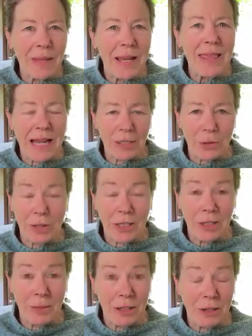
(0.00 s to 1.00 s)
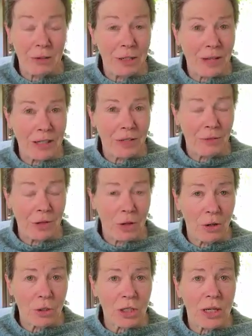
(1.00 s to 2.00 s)
And that's what's going to make you an effective
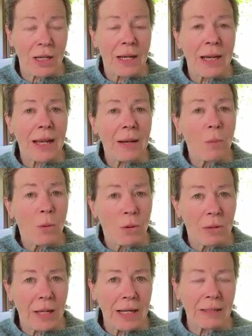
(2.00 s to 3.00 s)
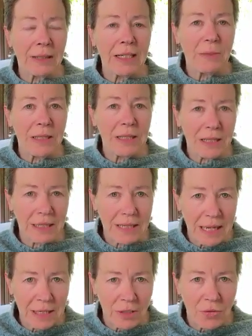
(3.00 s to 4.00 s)
coach and more likely to be
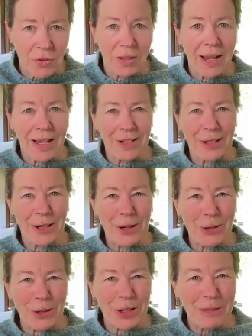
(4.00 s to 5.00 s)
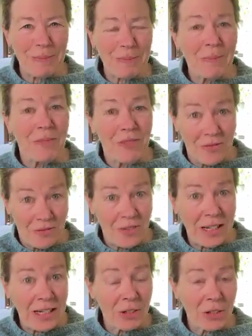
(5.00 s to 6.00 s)
successful as a coach
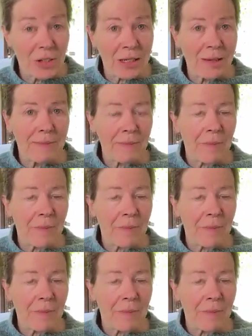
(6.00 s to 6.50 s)
financially.